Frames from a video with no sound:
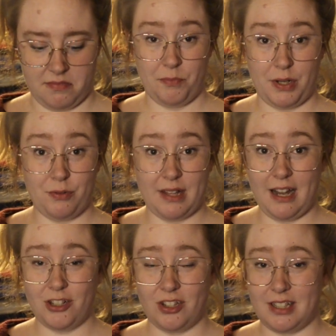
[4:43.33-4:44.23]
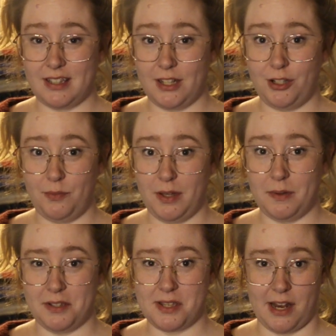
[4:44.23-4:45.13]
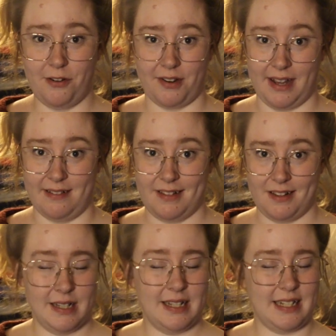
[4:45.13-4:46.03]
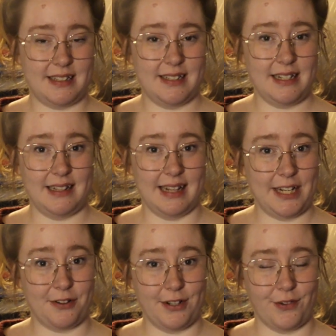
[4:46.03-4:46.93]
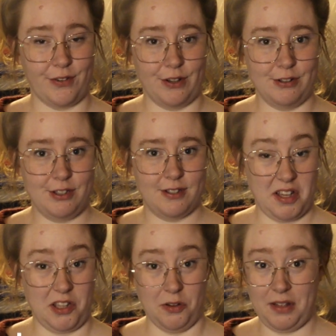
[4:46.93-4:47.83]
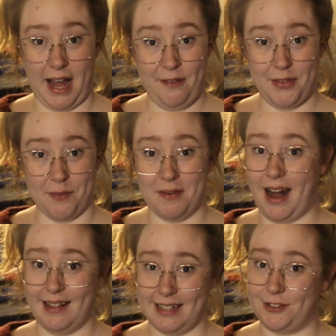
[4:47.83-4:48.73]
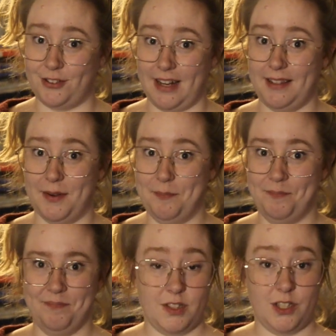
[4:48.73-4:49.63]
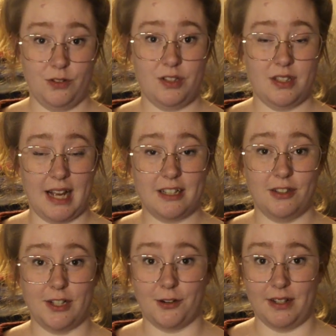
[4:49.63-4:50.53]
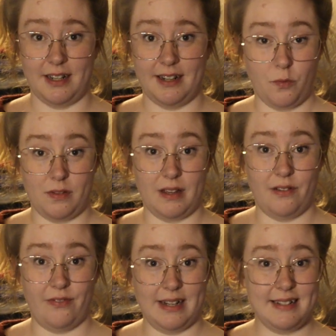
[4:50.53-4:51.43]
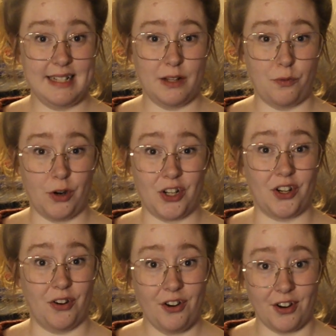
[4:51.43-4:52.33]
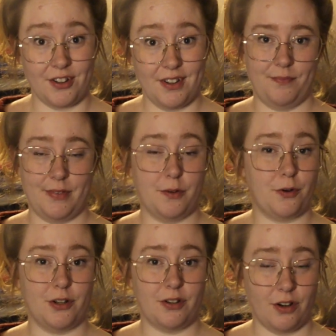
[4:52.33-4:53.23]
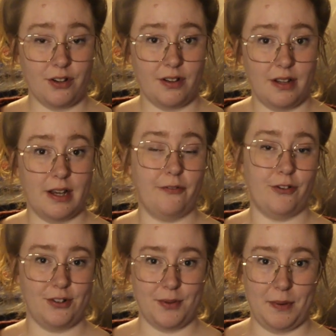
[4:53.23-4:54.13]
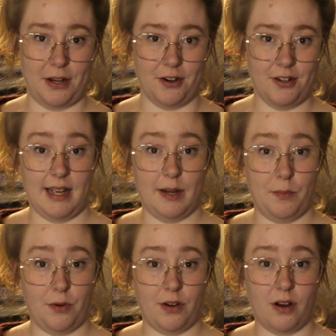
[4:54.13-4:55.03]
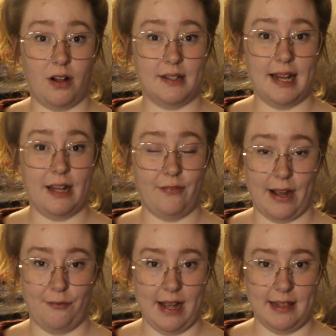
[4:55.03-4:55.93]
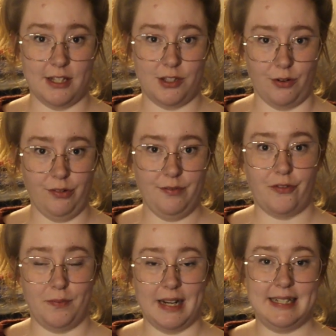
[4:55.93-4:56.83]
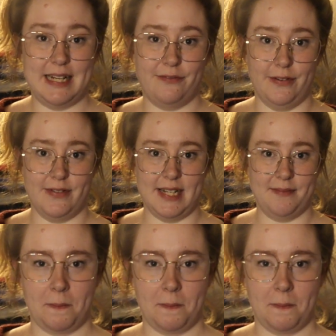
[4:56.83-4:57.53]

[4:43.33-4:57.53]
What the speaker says: But he was actually said to be a bit scared of kids. He said in later interviews, "You'll have them, I'll entertain them." Seuss is actually credited with inventing the word nerd. The word nerd first appeared in a book called If I Ran the Zoo from 1950.